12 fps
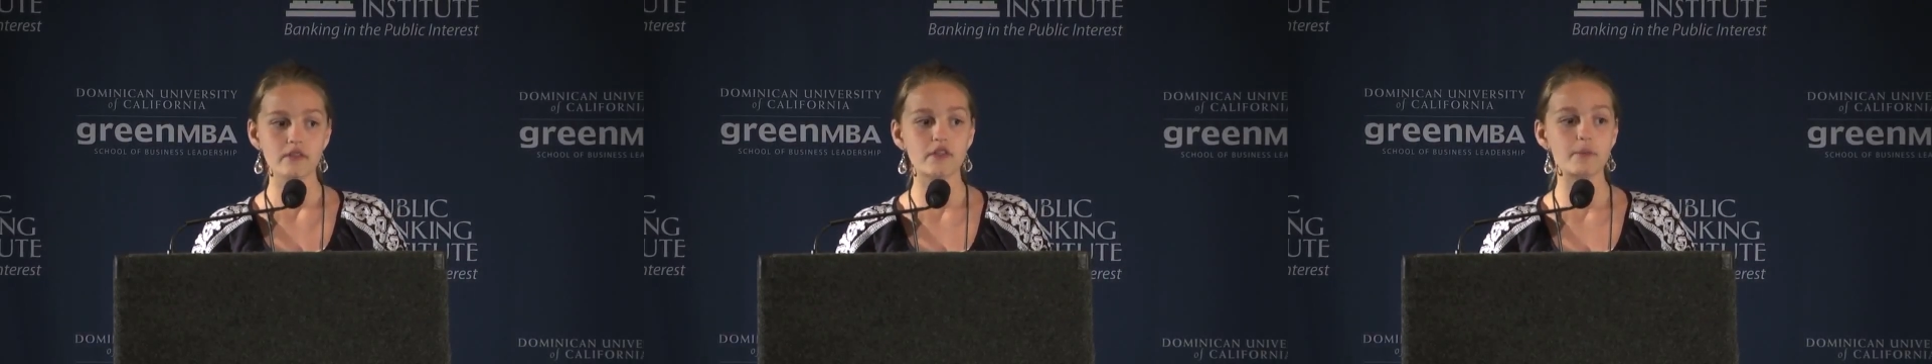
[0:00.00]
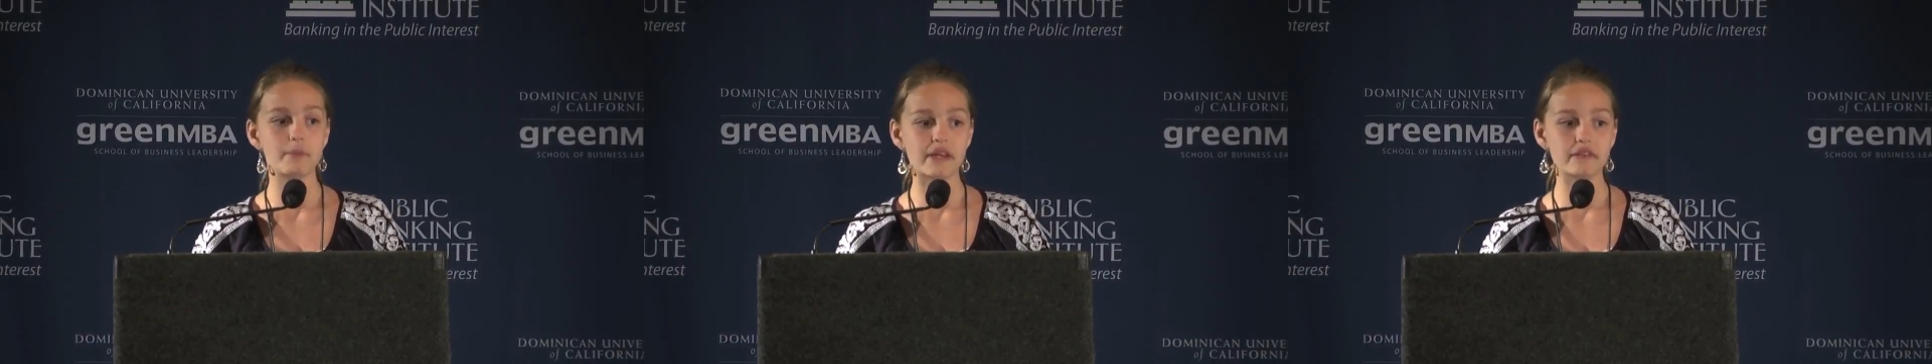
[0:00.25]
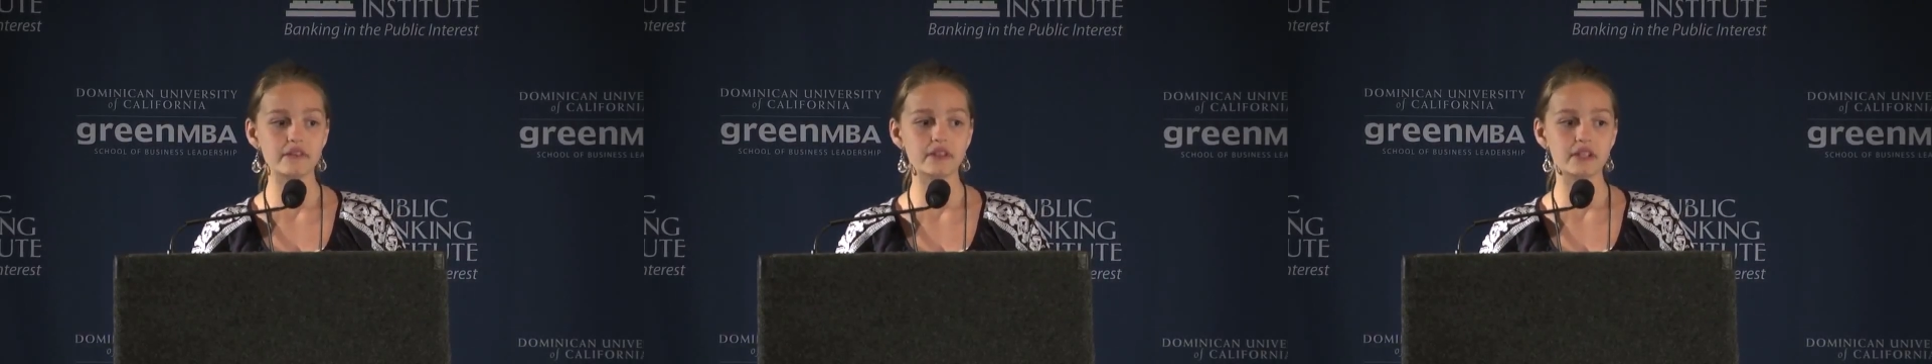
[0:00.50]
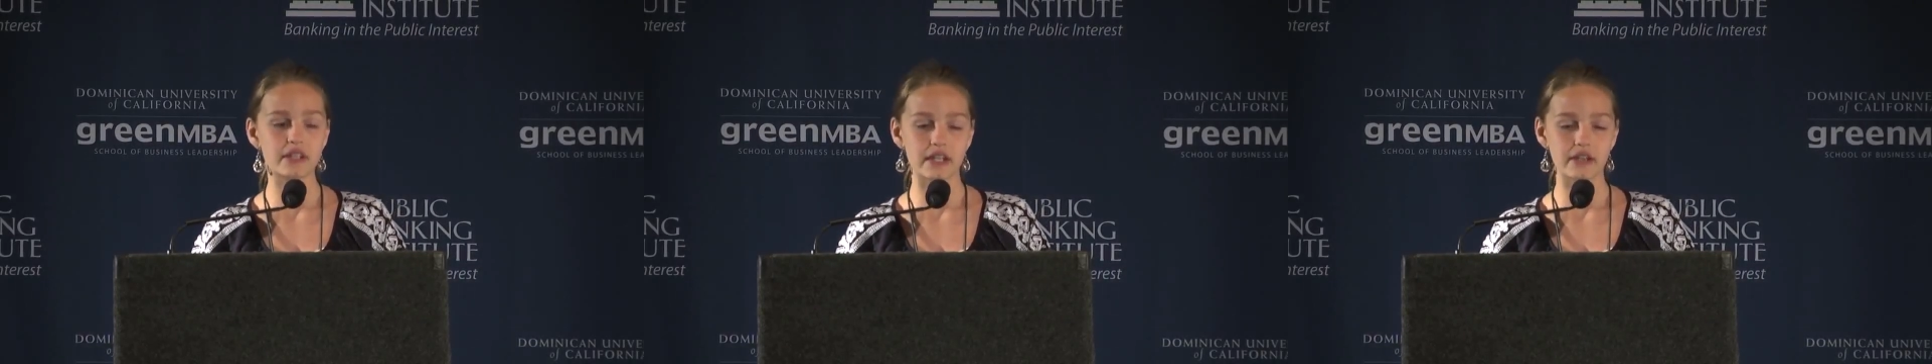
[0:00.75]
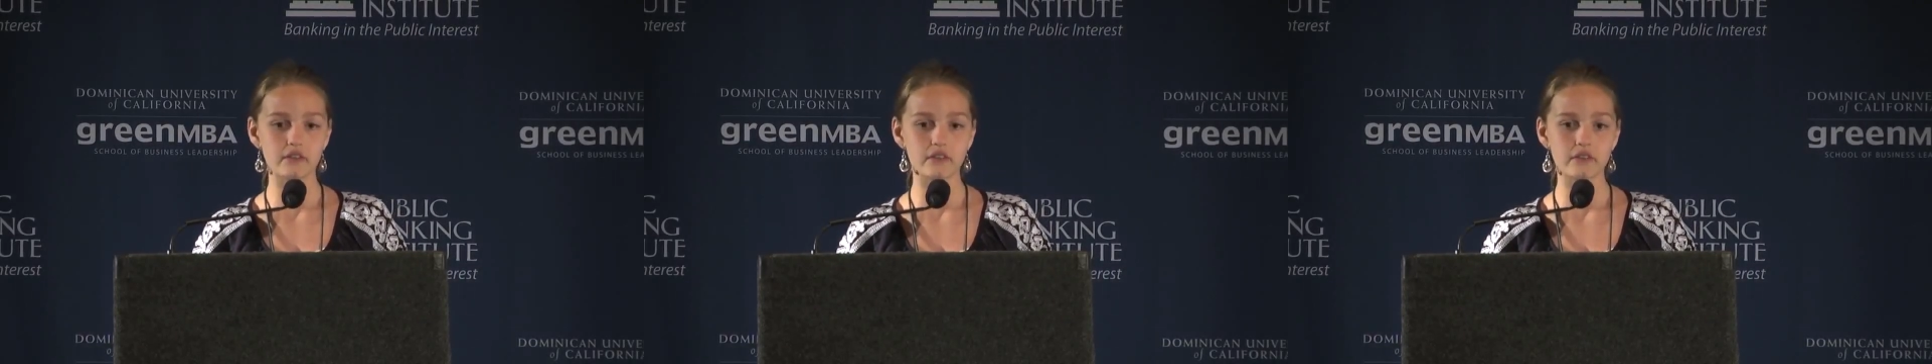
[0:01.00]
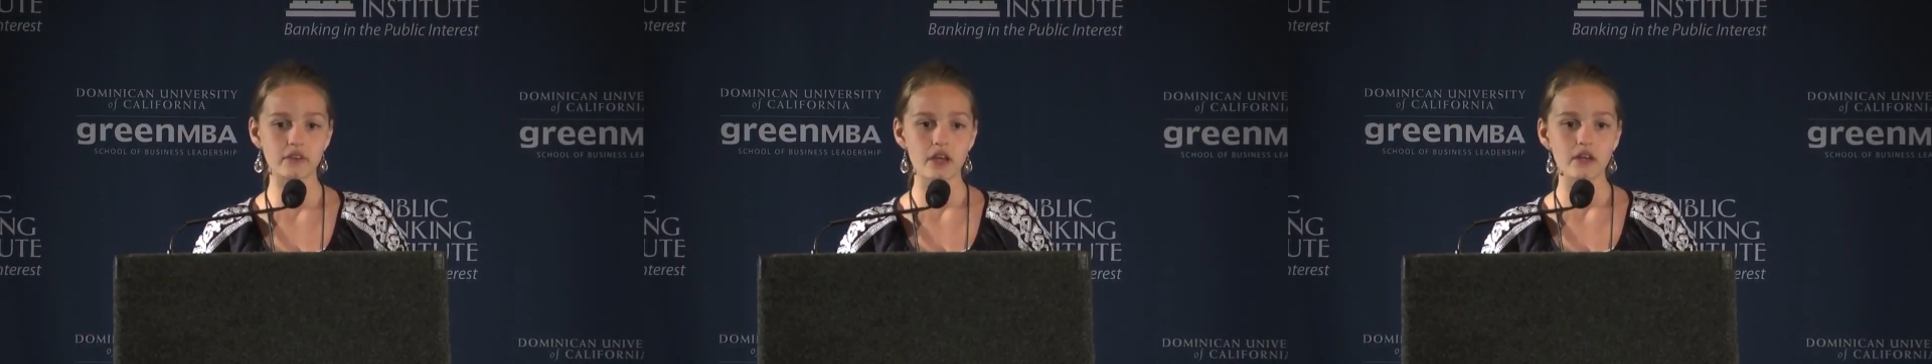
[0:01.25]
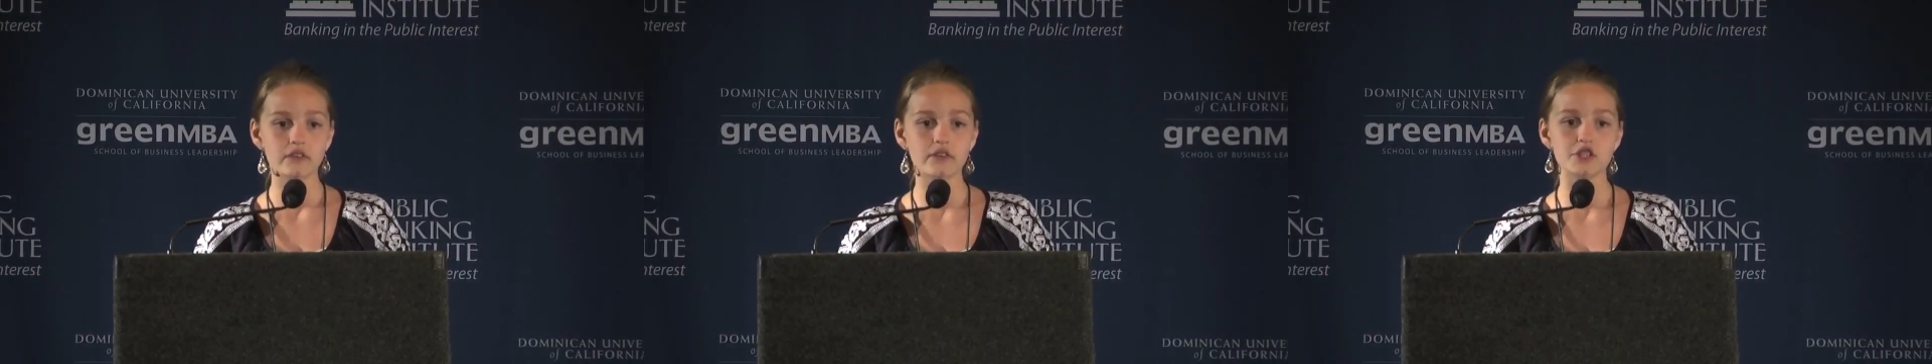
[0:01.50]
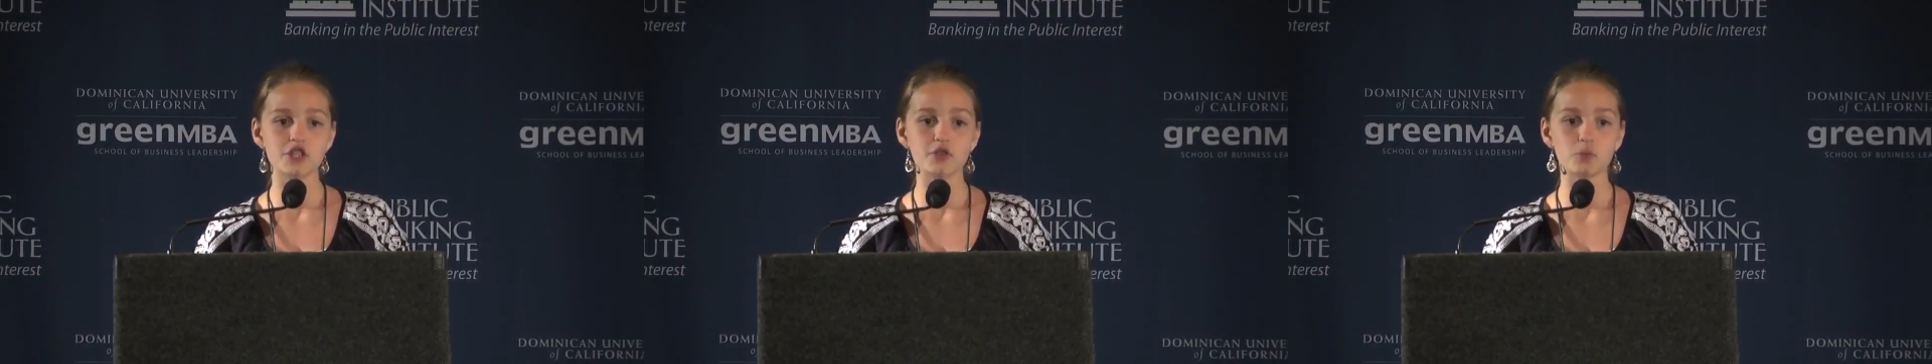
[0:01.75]
their basic needs,
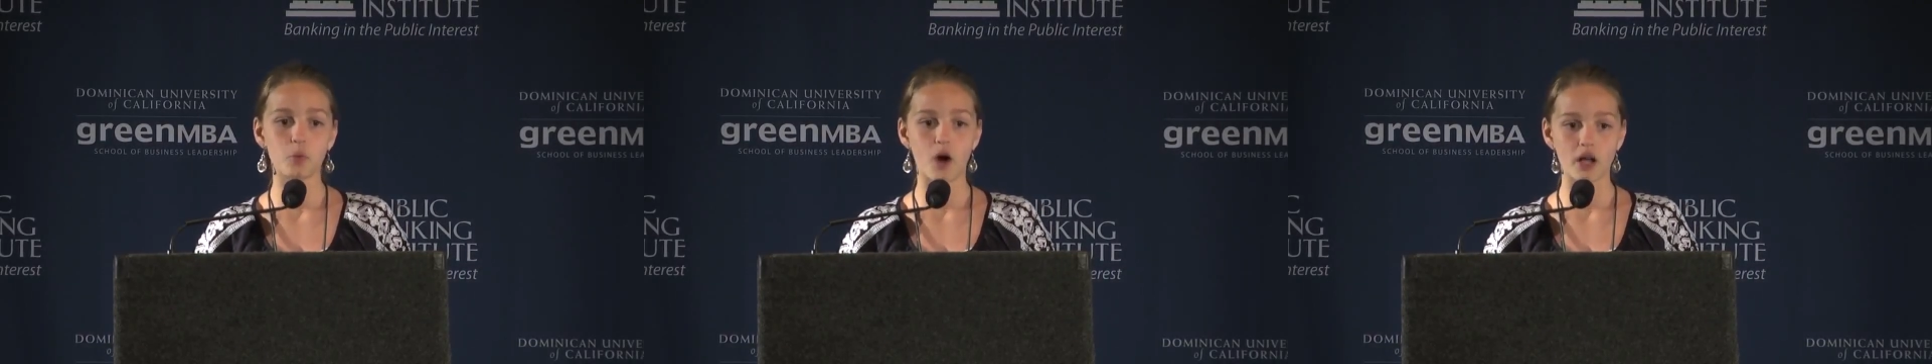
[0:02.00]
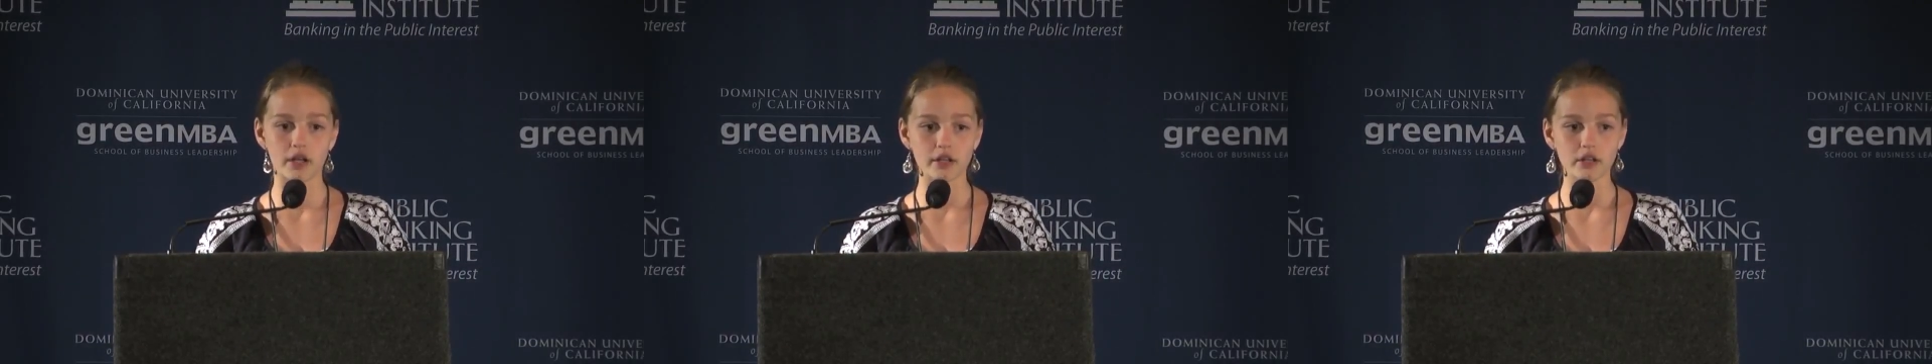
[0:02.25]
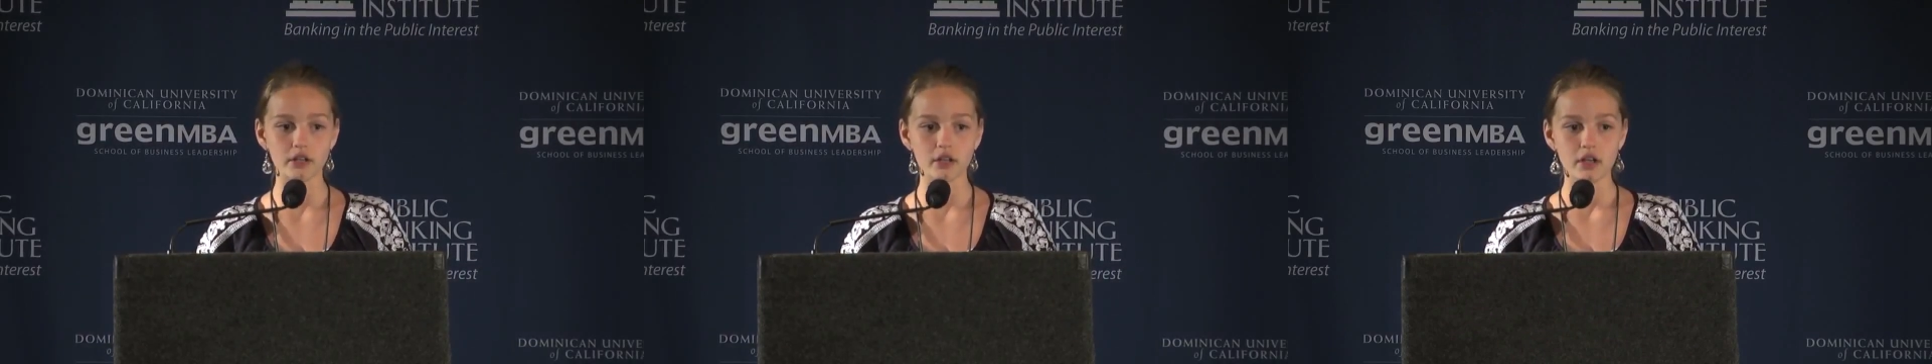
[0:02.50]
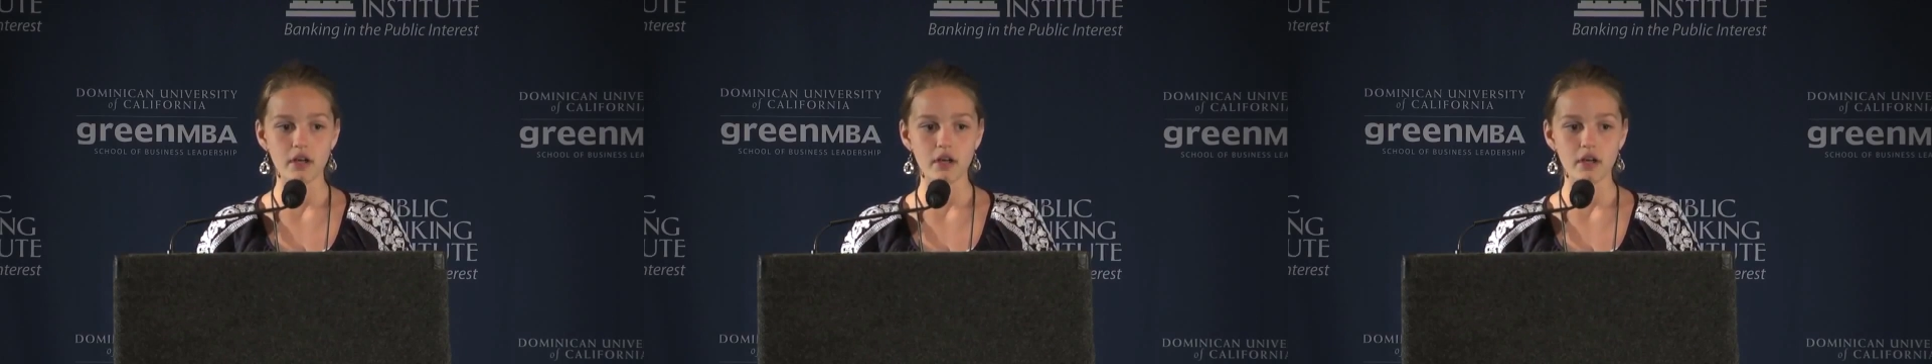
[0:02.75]
such as water,